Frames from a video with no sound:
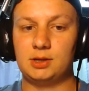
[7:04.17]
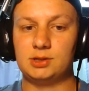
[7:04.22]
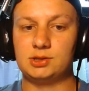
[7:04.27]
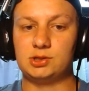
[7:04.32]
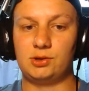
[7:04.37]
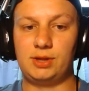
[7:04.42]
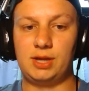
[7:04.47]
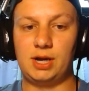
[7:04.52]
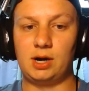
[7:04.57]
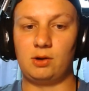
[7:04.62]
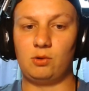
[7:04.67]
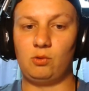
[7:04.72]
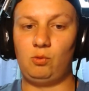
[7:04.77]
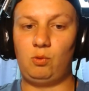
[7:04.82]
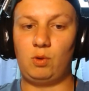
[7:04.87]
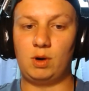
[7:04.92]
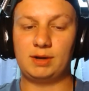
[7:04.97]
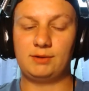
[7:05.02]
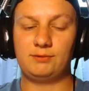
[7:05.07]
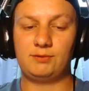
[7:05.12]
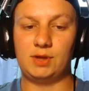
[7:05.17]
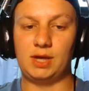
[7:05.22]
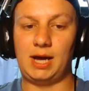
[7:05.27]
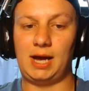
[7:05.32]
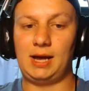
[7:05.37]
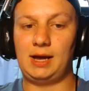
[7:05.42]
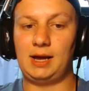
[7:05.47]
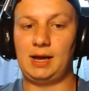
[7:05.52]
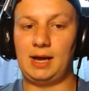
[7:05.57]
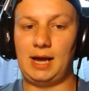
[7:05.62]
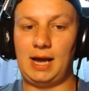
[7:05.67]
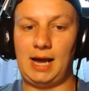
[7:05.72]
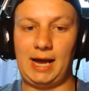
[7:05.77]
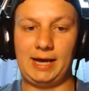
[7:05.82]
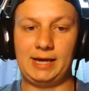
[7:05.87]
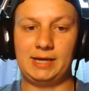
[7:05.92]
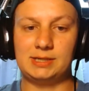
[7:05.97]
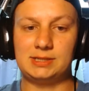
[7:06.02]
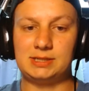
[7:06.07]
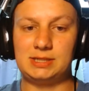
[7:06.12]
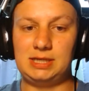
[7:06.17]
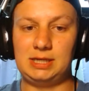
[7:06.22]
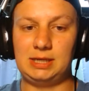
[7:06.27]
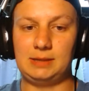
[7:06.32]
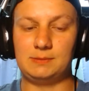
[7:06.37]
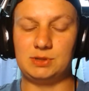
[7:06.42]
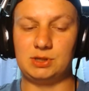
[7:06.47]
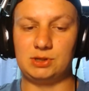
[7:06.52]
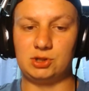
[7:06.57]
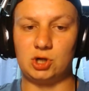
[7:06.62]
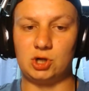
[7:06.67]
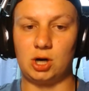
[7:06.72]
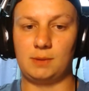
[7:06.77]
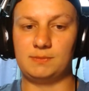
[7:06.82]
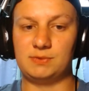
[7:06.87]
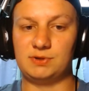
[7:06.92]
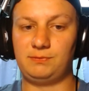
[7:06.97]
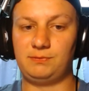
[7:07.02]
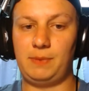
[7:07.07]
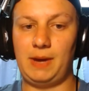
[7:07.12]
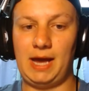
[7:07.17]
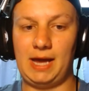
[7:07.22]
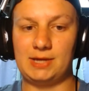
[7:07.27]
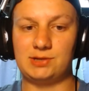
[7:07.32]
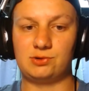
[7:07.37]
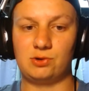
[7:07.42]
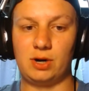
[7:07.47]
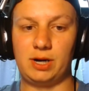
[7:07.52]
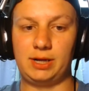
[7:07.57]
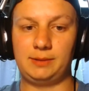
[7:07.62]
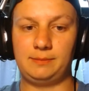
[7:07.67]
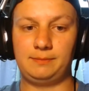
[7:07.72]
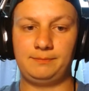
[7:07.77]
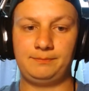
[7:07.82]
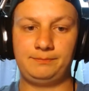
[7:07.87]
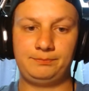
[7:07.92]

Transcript: So they're one of the highest teams in terms of pass rate.